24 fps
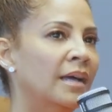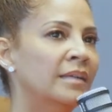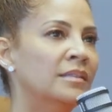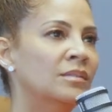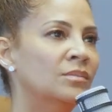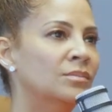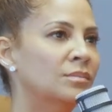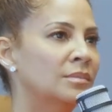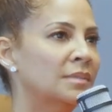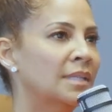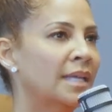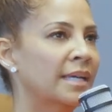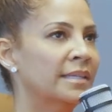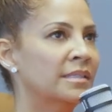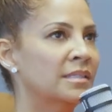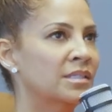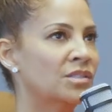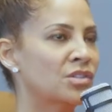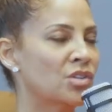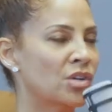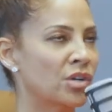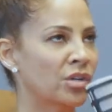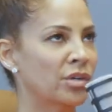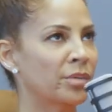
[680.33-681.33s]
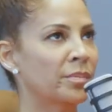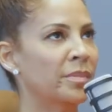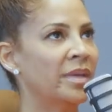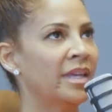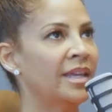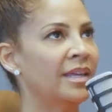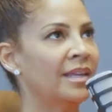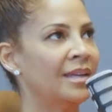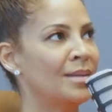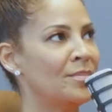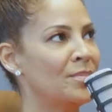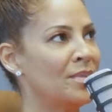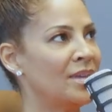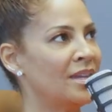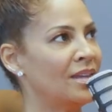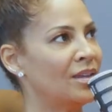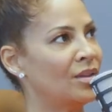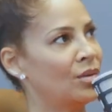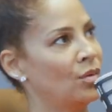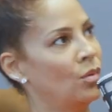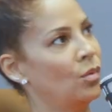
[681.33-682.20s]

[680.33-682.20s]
I don't like the term enemy